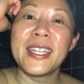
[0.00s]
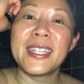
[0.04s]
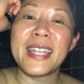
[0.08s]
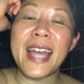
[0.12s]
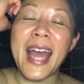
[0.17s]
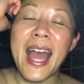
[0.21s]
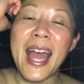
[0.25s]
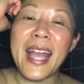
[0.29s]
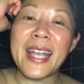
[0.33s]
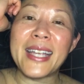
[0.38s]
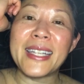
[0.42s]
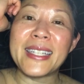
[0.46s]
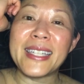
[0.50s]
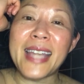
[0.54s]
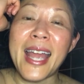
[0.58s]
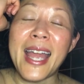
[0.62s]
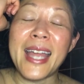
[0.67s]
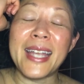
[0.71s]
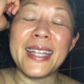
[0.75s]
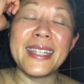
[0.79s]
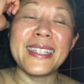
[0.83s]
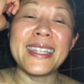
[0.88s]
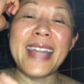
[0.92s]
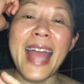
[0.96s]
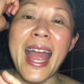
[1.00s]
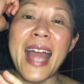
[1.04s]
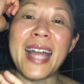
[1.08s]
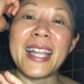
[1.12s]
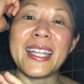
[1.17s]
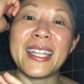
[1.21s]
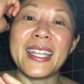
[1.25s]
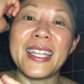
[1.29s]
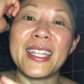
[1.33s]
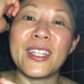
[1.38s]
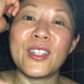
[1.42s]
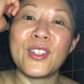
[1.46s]
to ex-
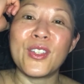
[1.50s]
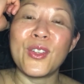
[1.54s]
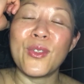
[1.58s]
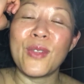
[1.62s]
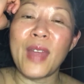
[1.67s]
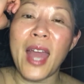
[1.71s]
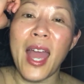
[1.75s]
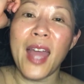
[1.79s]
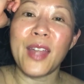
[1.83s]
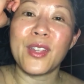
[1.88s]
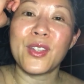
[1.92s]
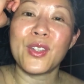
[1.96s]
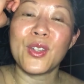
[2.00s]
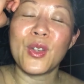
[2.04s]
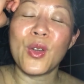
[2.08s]
exactly do that.